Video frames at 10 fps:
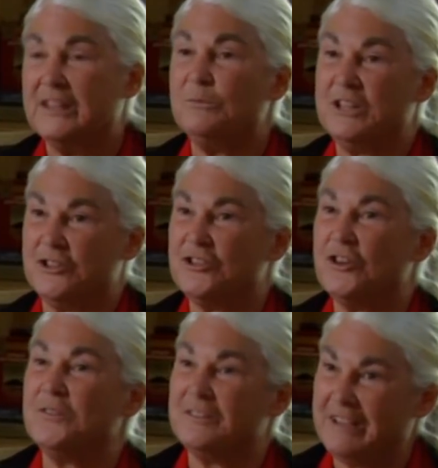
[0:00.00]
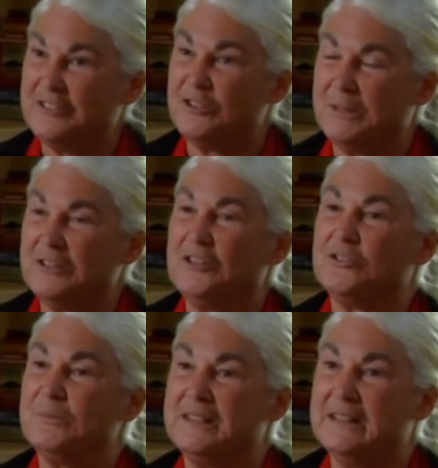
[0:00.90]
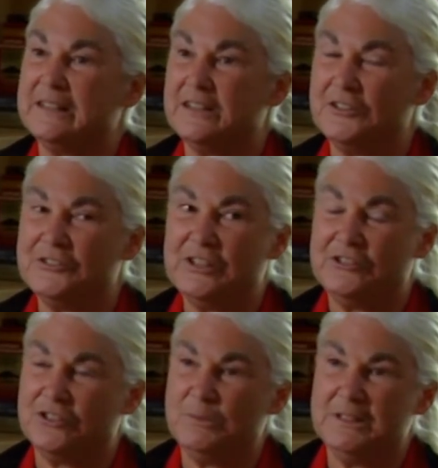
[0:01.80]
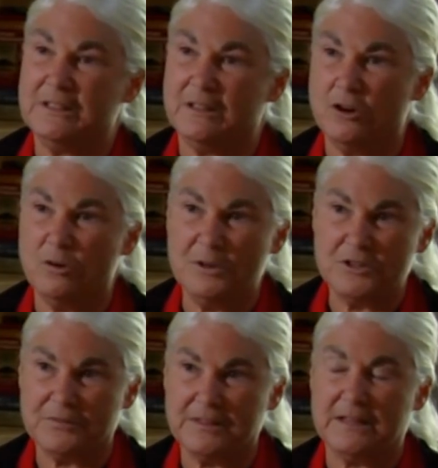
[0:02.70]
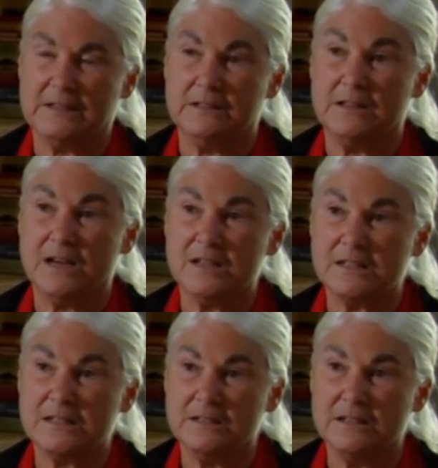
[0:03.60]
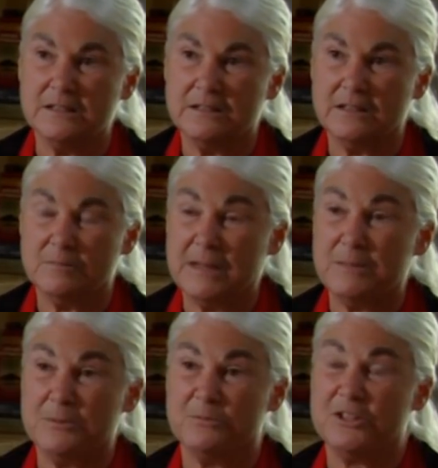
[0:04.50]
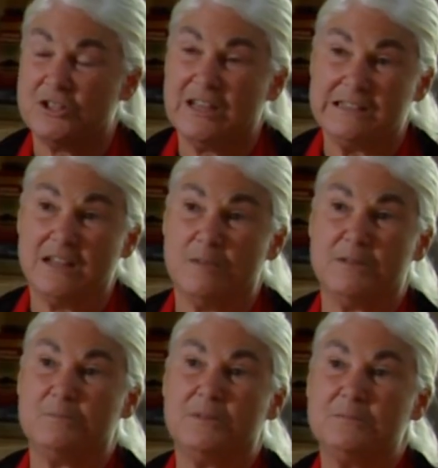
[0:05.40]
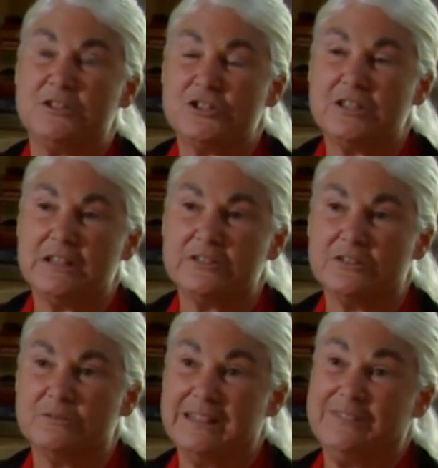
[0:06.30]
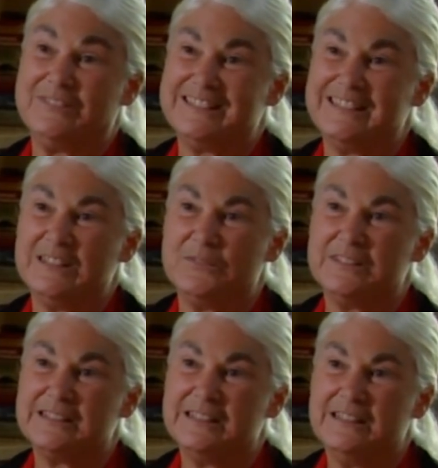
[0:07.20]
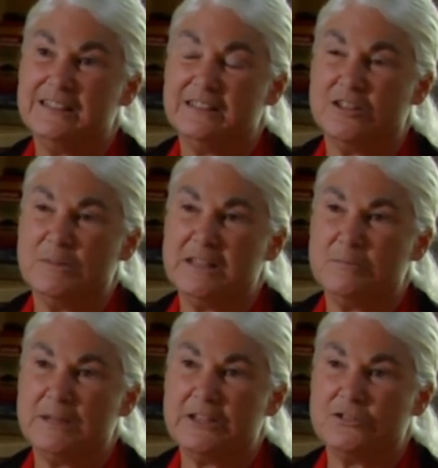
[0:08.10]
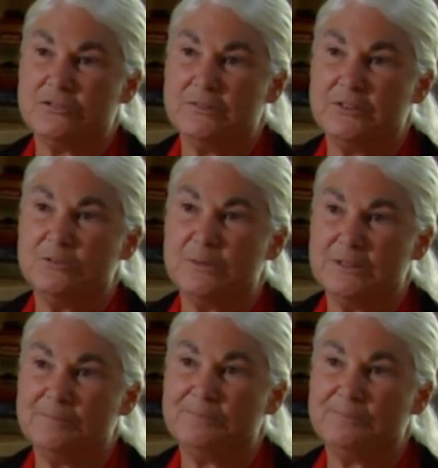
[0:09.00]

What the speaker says: then we can show that Roundup can also be connected to those things. So we did a whole bunch of connecting the dots in this paper, which has not been published yet. So we have to see if it's going to make it past review. But.